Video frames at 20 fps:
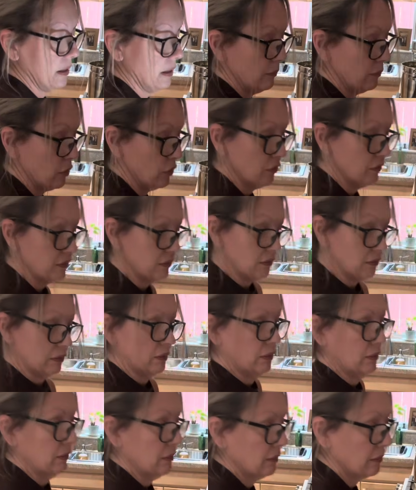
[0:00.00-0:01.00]
Move.
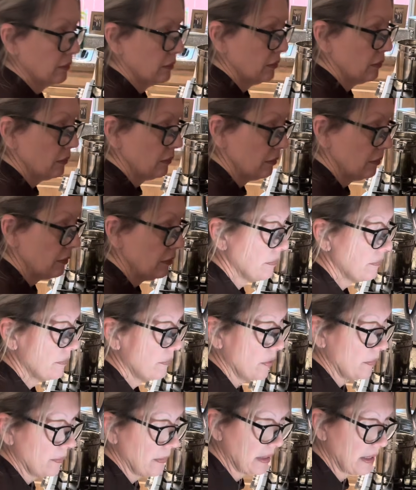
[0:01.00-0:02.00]

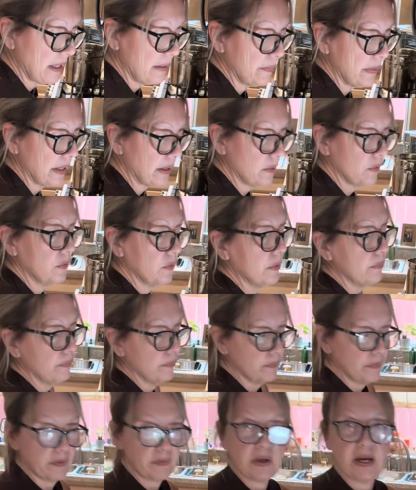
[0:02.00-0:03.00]
Put my light back on.
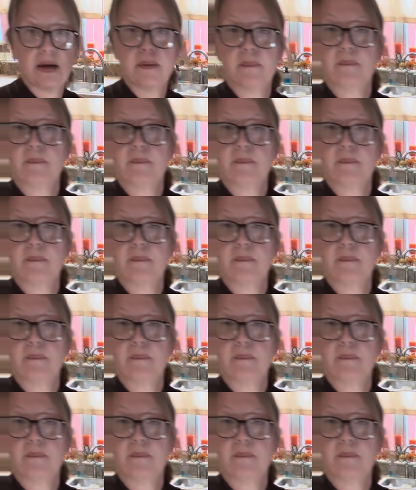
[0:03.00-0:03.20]
Okay.